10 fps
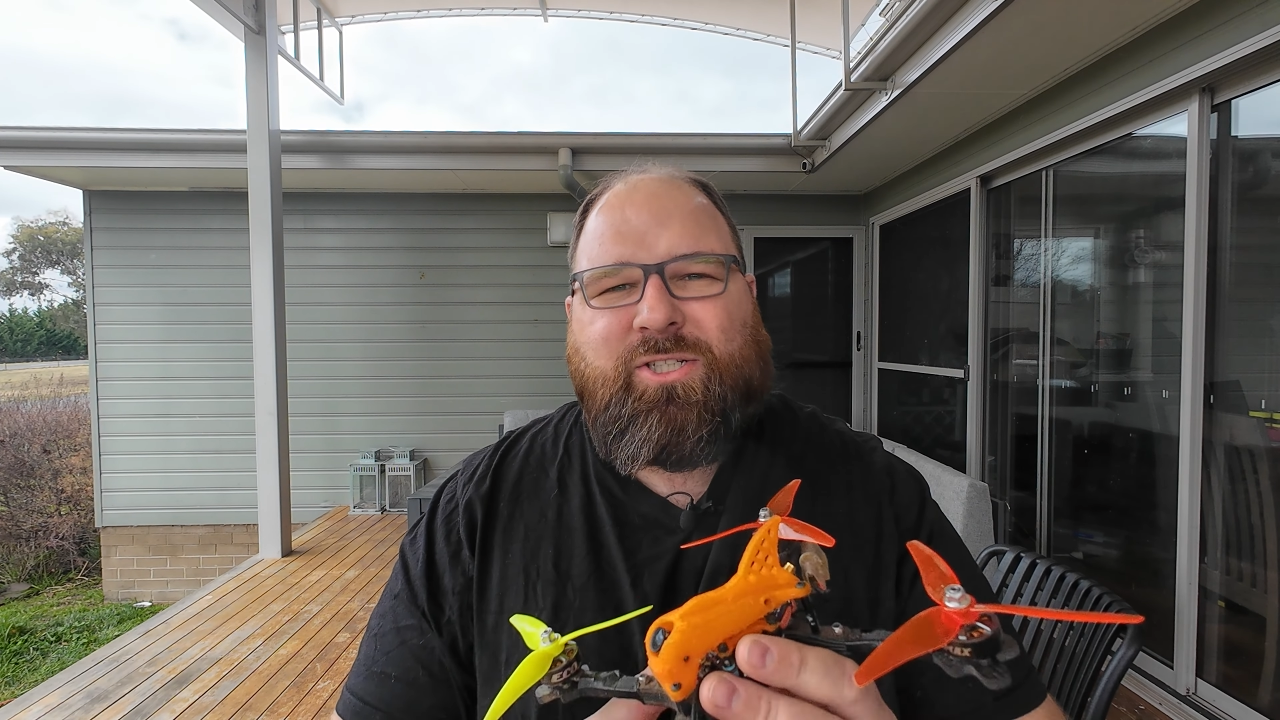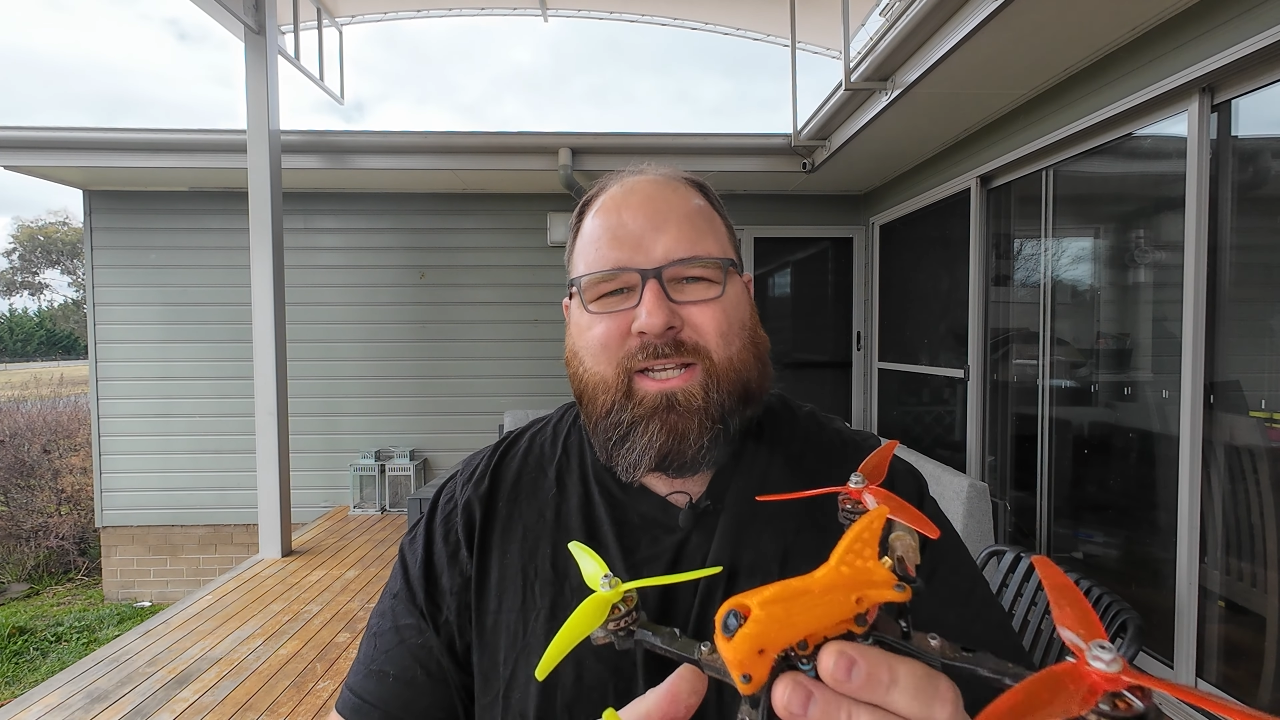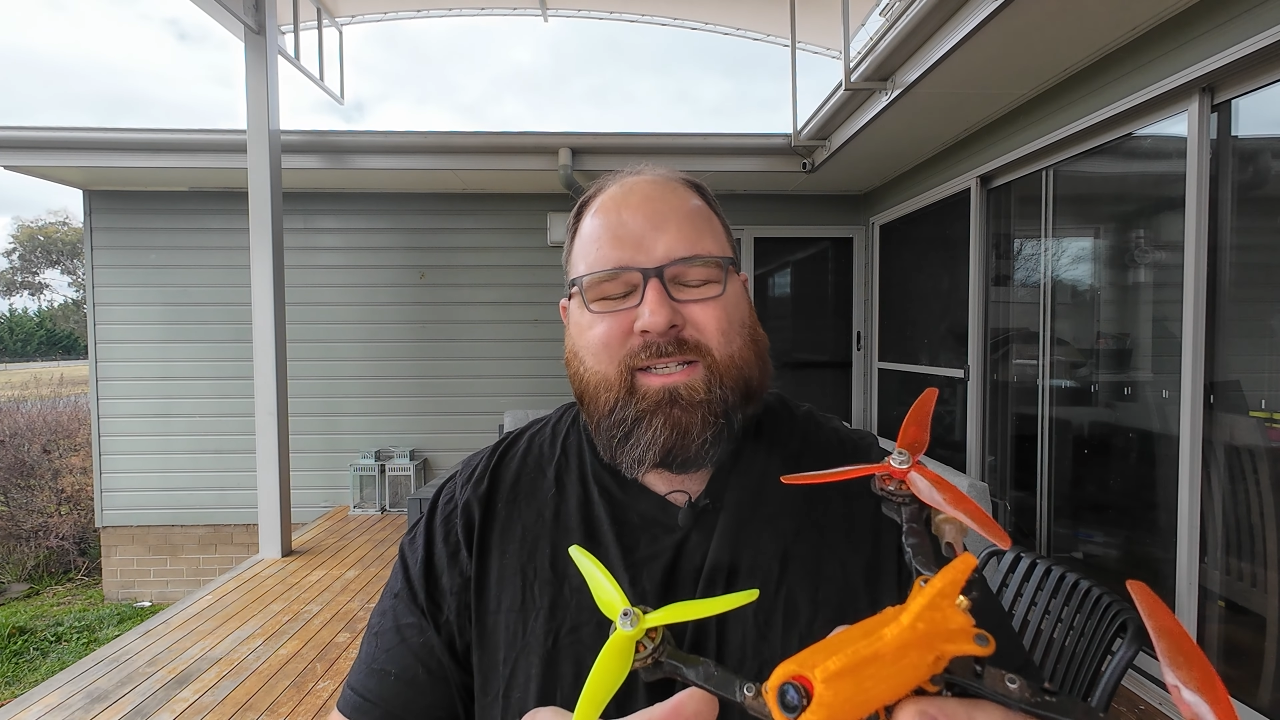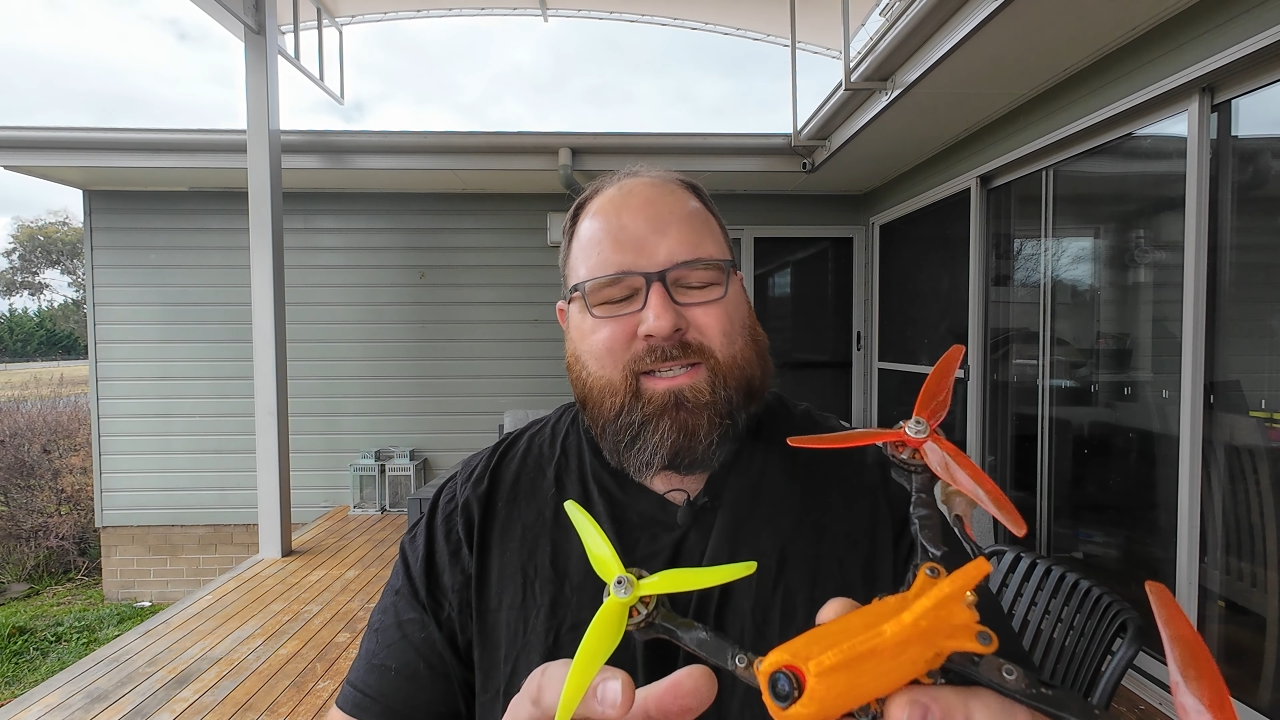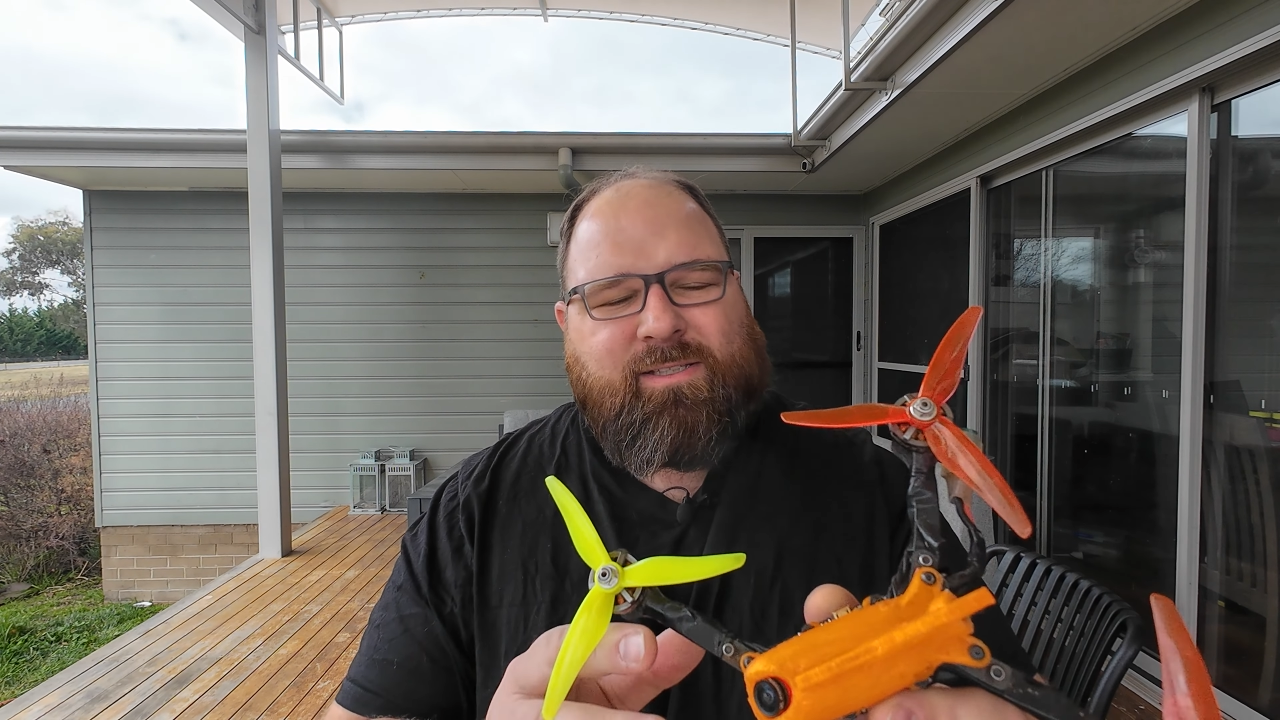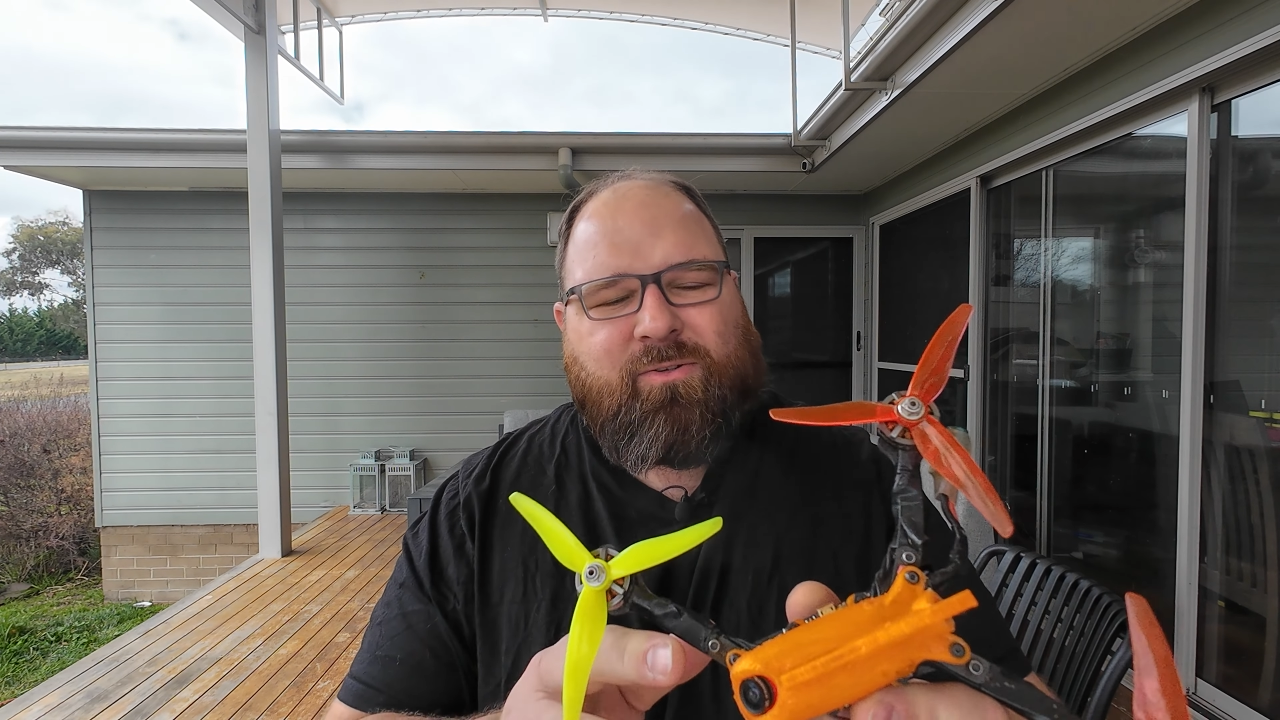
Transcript: genesis